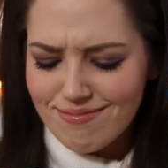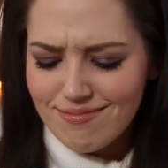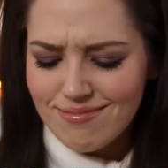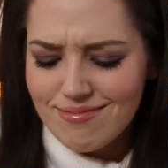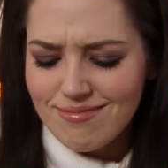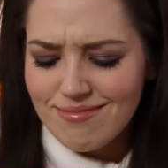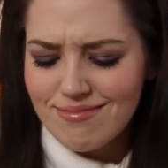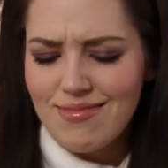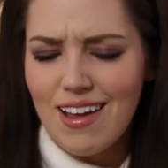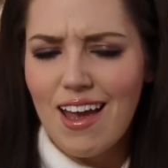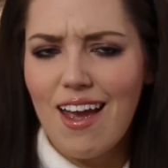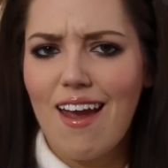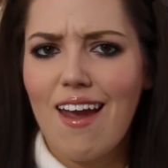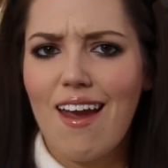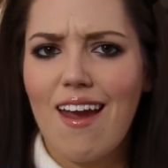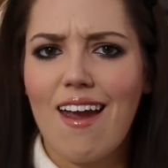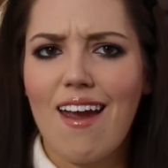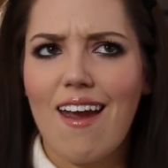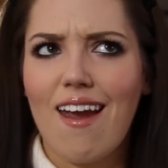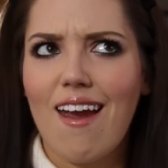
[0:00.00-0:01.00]

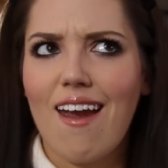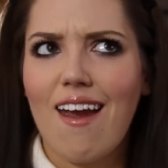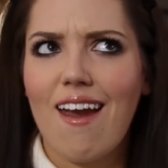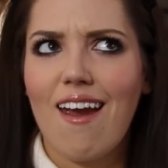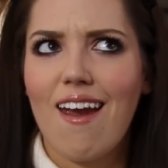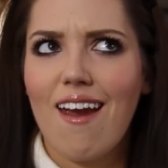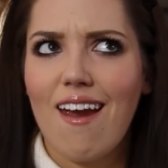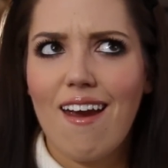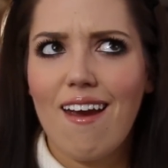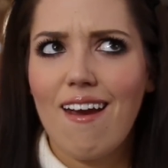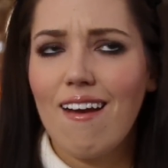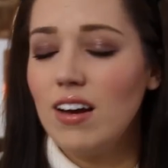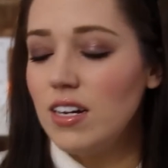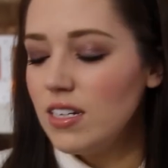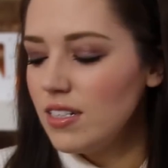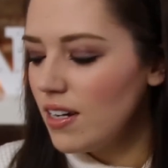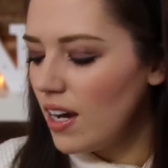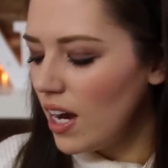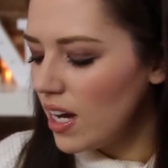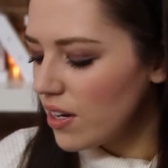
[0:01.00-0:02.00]
I
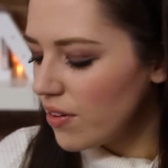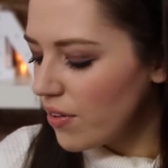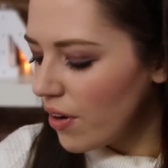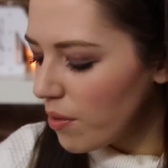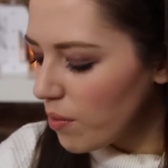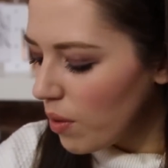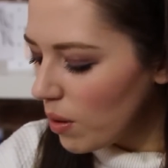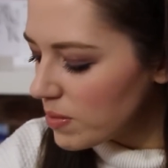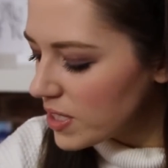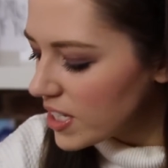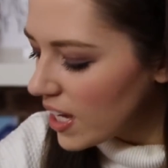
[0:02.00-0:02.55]
don't know what I'm